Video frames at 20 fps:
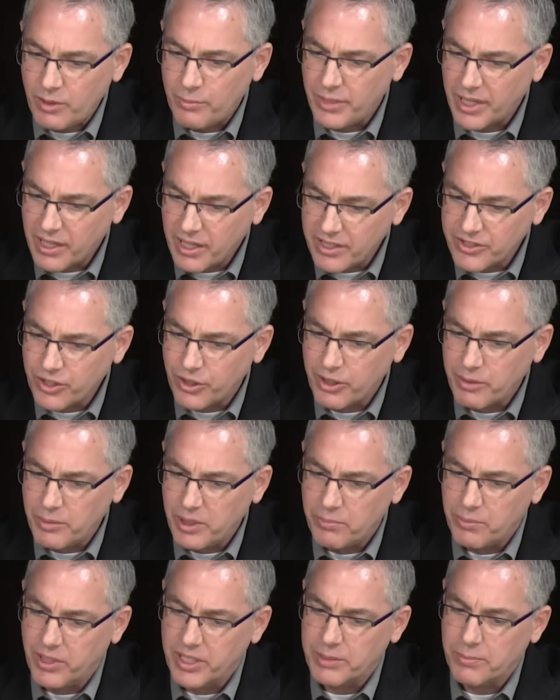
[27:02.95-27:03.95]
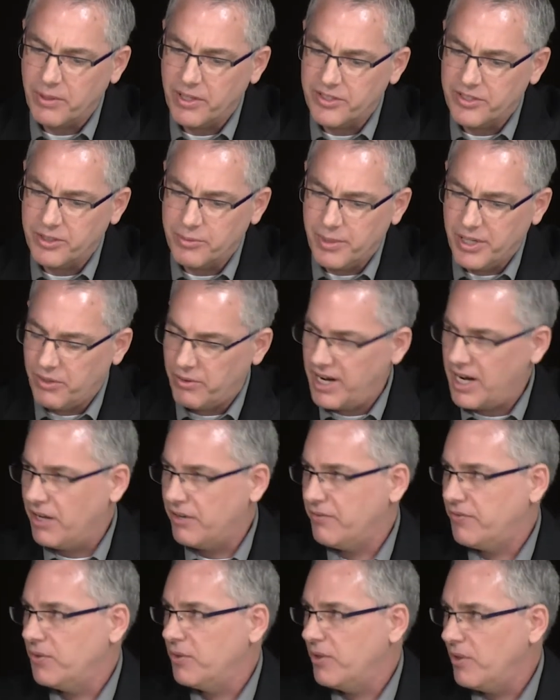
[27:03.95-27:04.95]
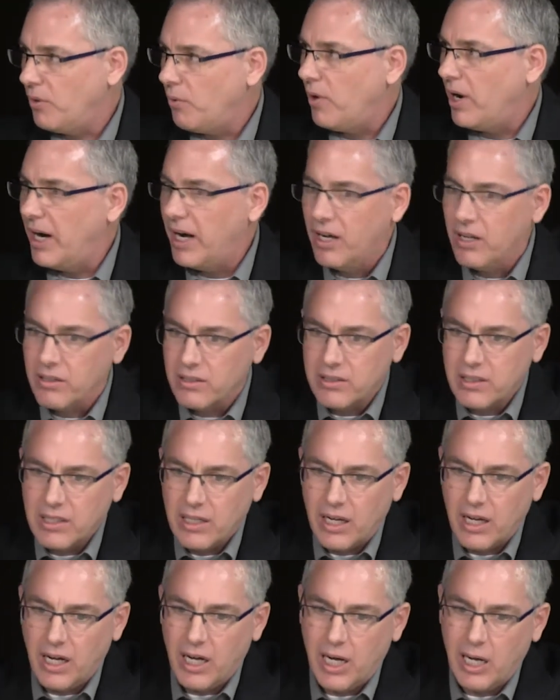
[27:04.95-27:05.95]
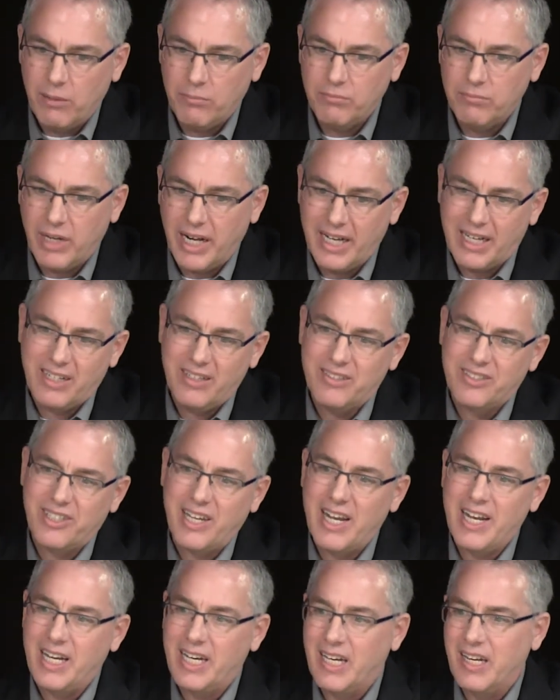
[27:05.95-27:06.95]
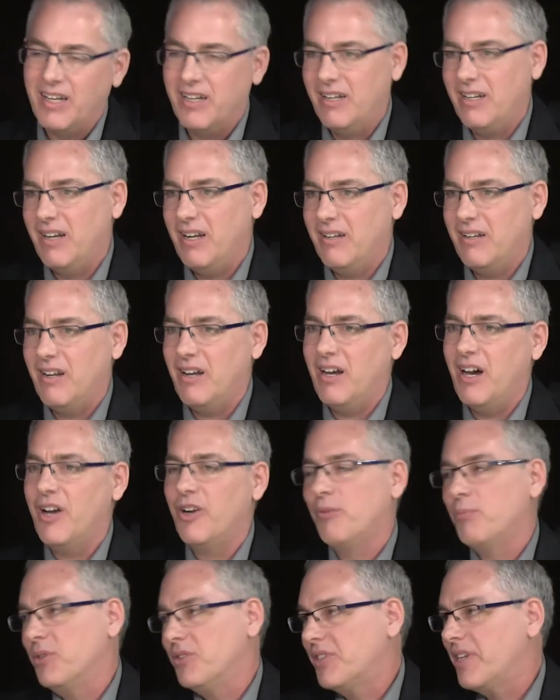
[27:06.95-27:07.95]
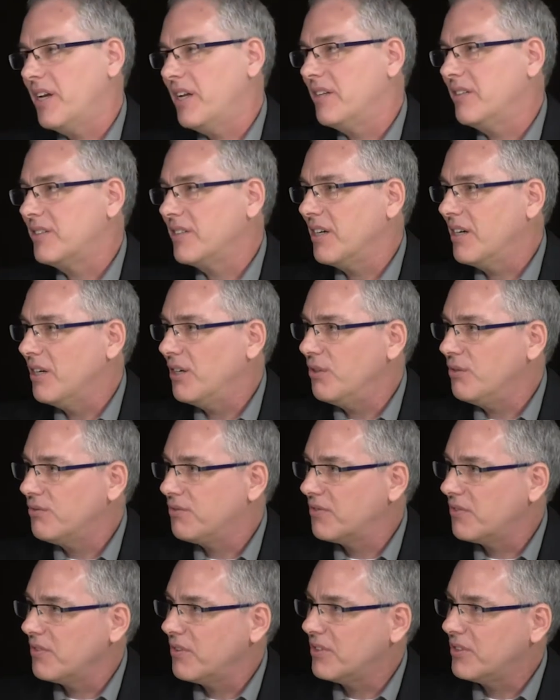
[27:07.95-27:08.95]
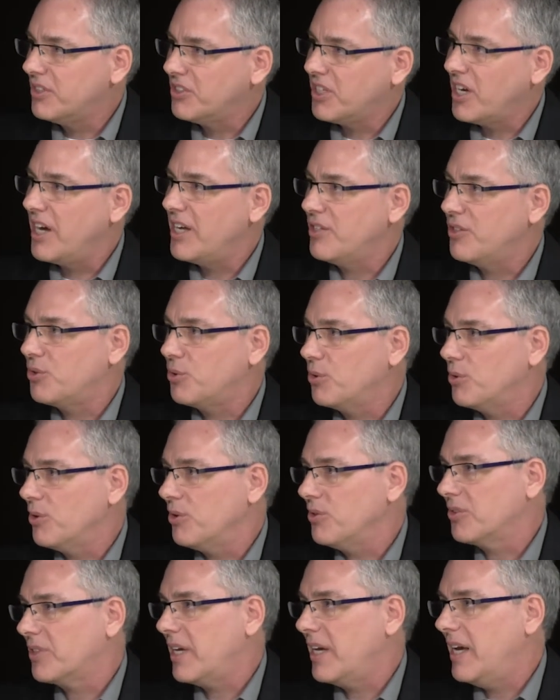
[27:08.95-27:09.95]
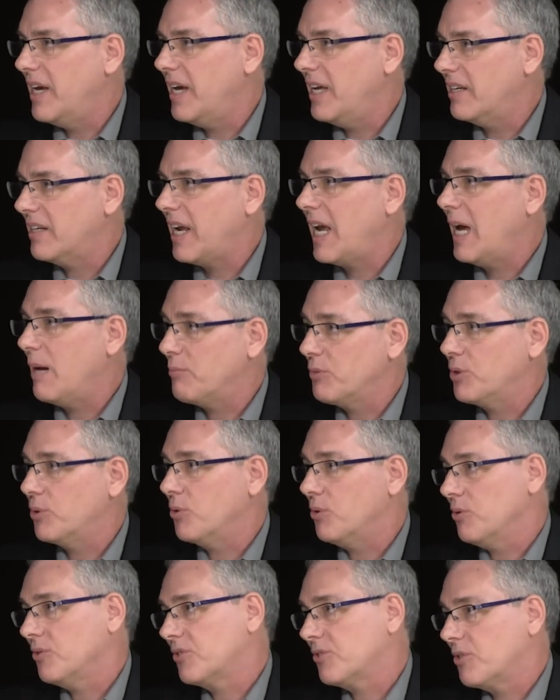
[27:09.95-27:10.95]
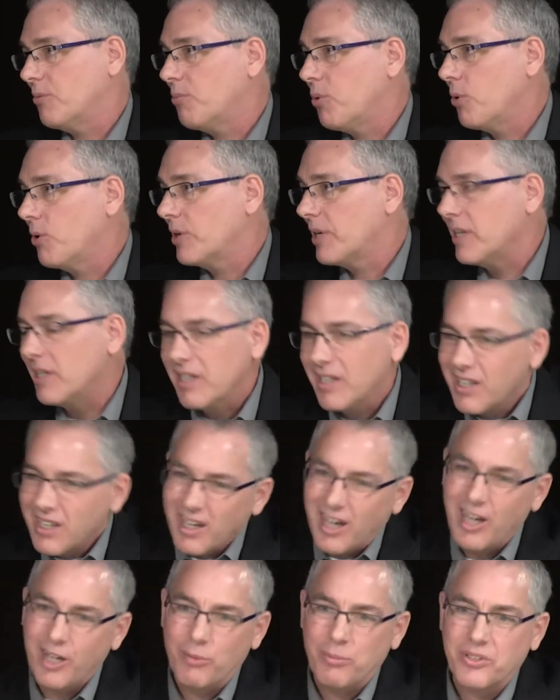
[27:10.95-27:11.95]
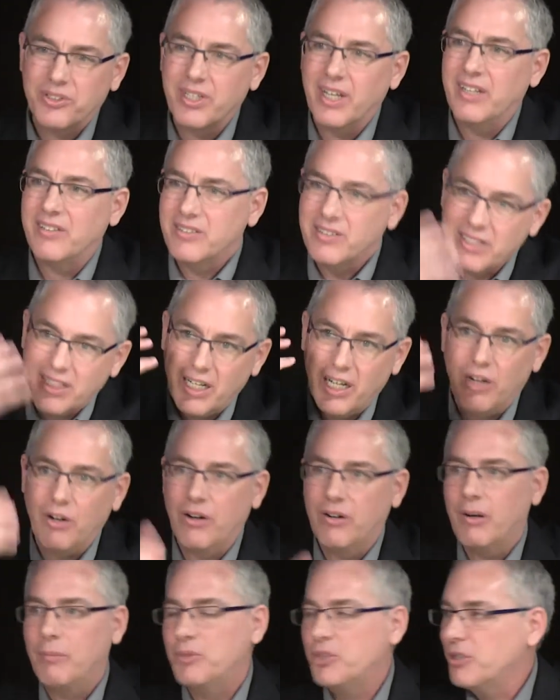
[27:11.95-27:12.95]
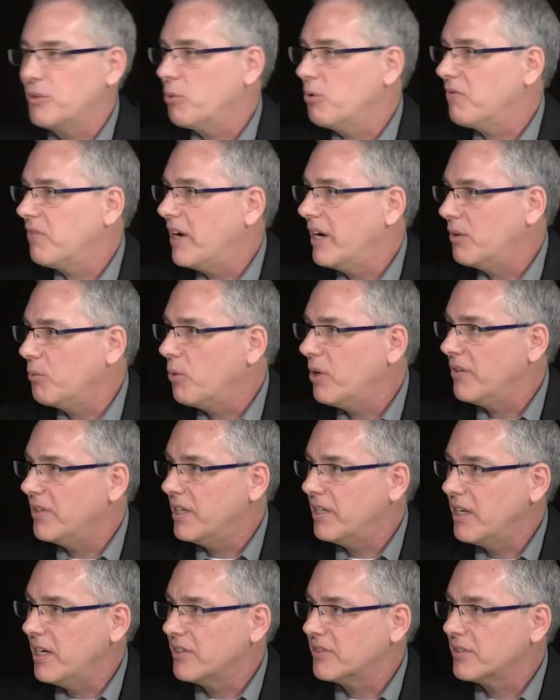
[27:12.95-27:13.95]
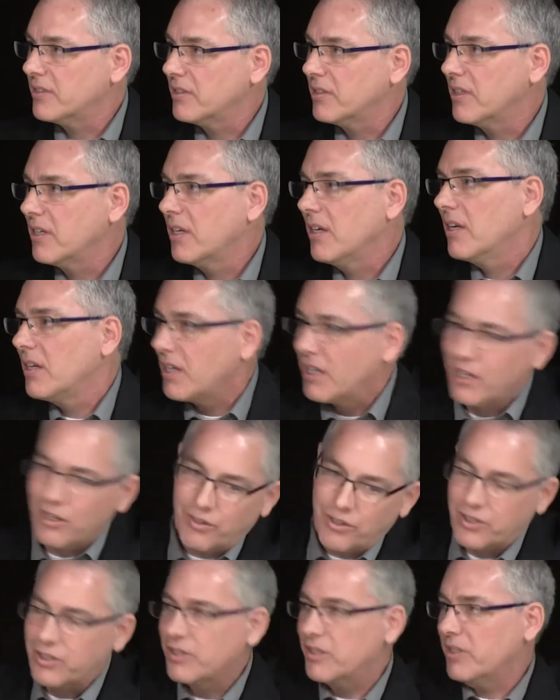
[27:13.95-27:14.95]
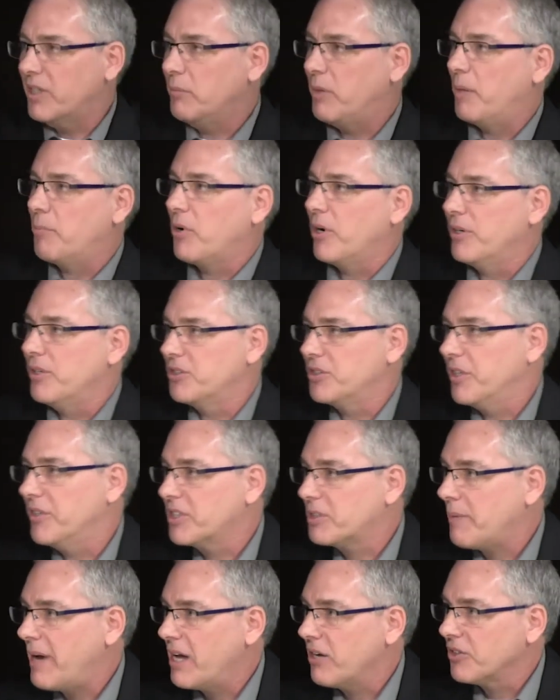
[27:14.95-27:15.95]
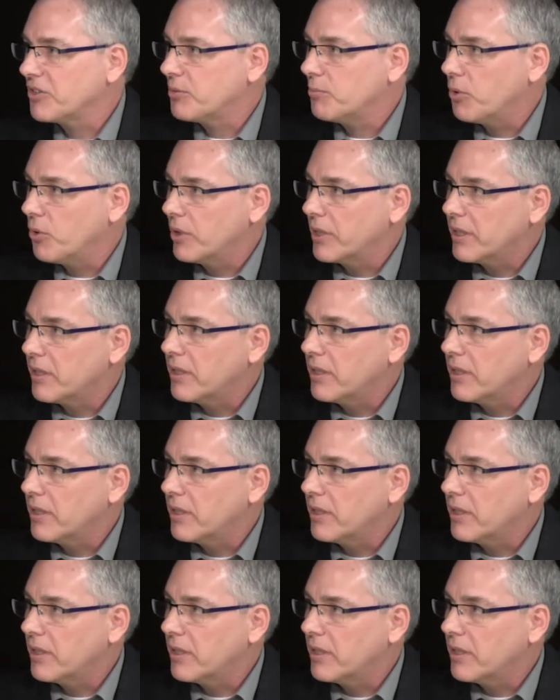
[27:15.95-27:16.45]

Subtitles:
because ODB++ has been around for a while, I could say 100% of design tools and CAM tools support it. 100%, I'm sure we'll find one that doesn't. Clearly my partners on this panel support it.